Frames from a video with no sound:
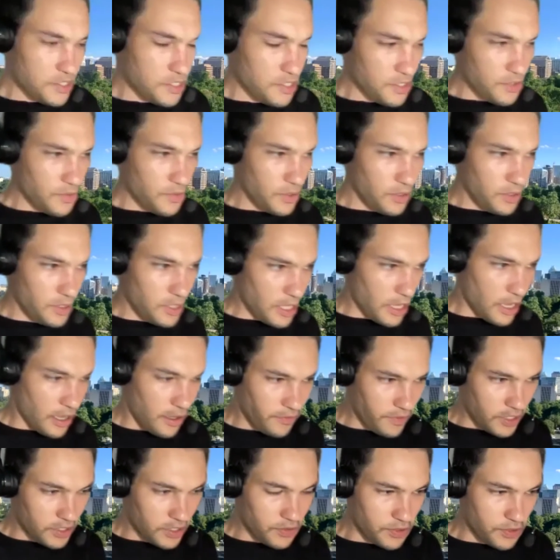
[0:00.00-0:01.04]
just where, yeah,
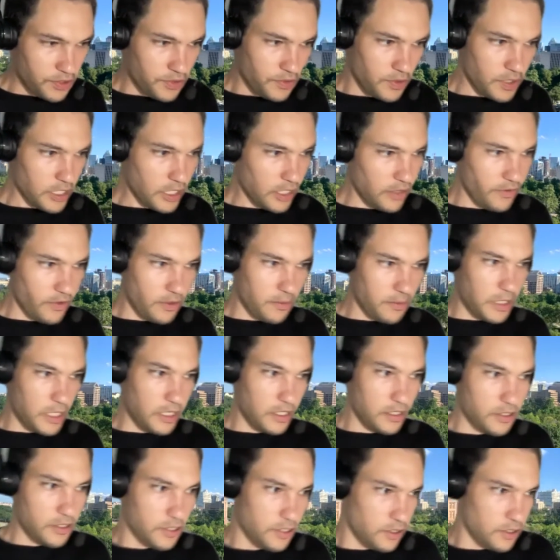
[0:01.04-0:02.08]
if that's what you want to give your
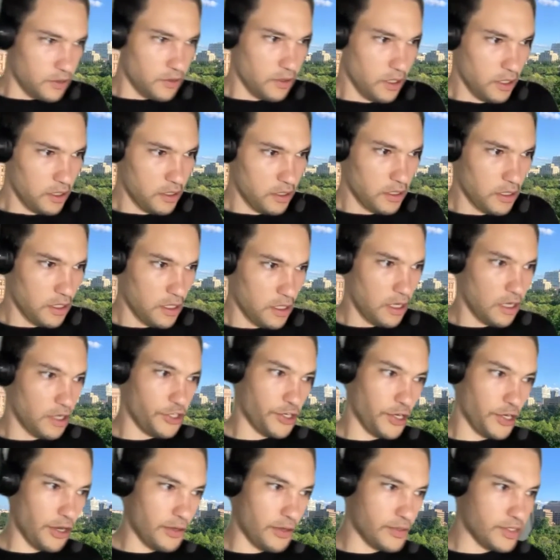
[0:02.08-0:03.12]
money to on
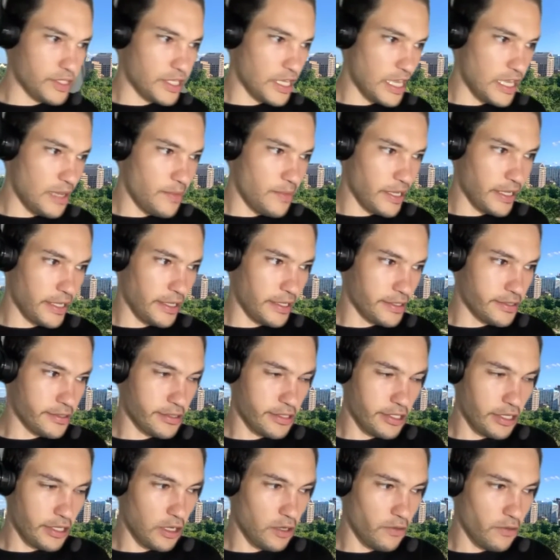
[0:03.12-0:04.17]
your own time, I guess,
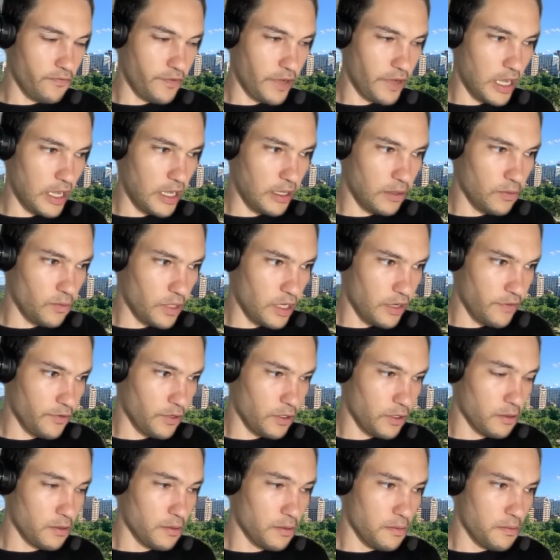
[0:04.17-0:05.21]
fine,
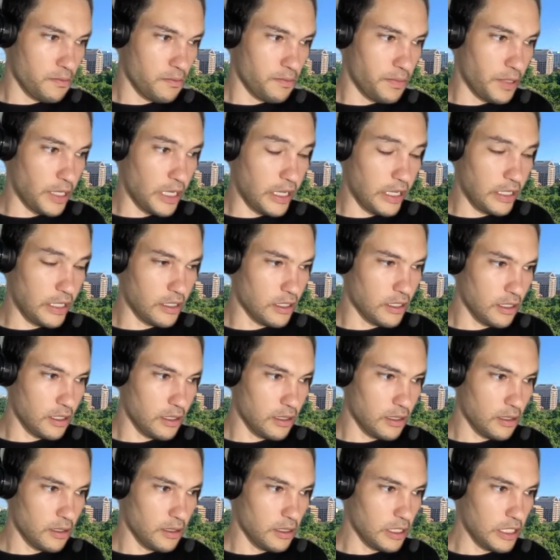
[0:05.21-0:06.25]
whatever. But
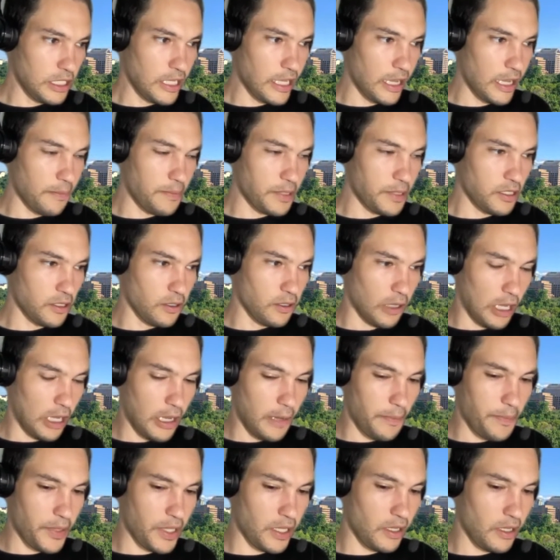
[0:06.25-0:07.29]
yeah, but don't
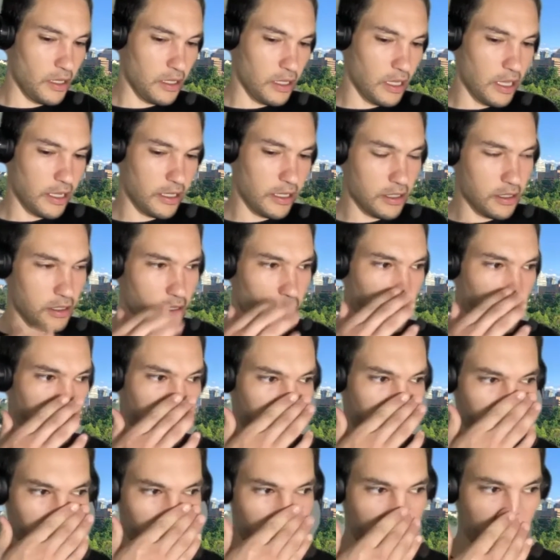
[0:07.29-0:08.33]
upend like the
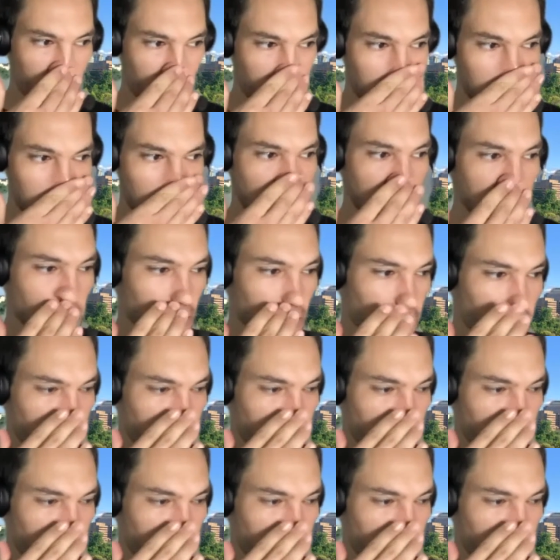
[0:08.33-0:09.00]
beauty and the natural